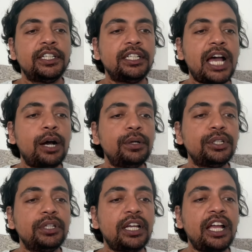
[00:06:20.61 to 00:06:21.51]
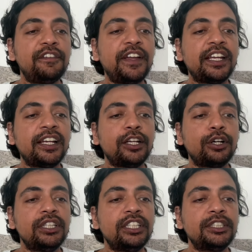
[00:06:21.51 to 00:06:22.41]
Now if I click
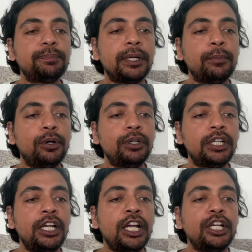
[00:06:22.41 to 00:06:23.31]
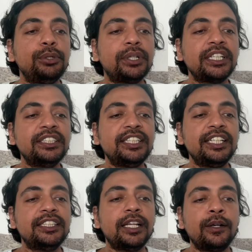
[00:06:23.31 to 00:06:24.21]
on this promote, you can
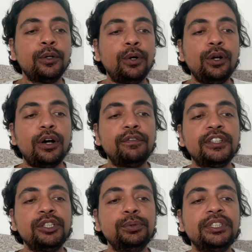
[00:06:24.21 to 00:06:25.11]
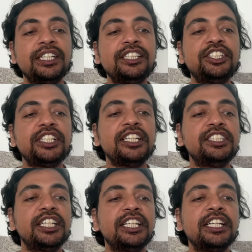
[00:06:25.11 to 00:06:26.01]
see the role of the user is
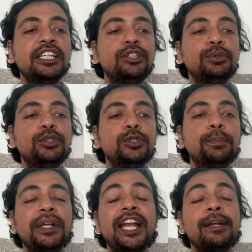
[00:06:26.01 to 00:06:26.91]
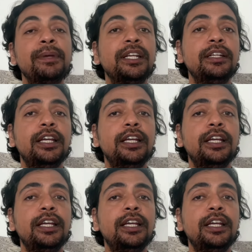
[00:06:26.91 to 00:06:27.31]
changing to super admin.